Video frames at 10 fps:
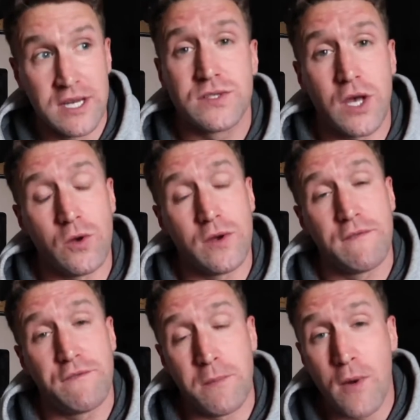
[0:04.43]
So,
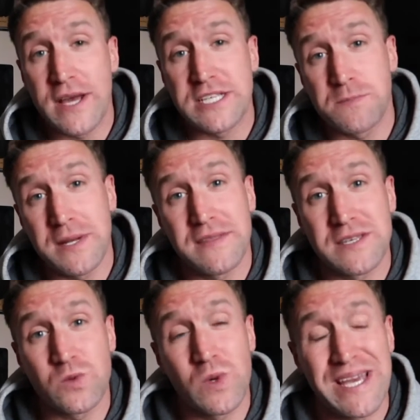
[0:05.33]
for my split
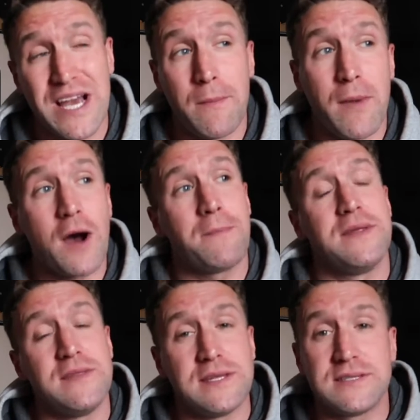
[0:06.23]
this week, I'm
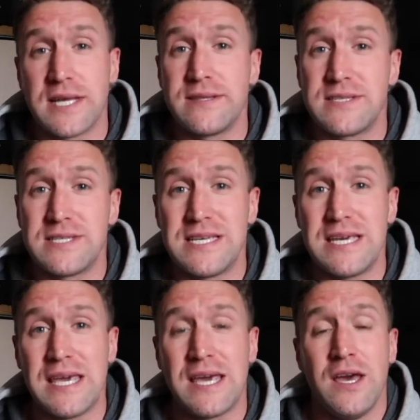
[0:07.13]
up in the
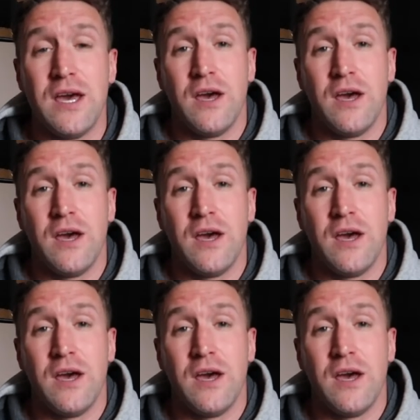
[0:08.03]
intensity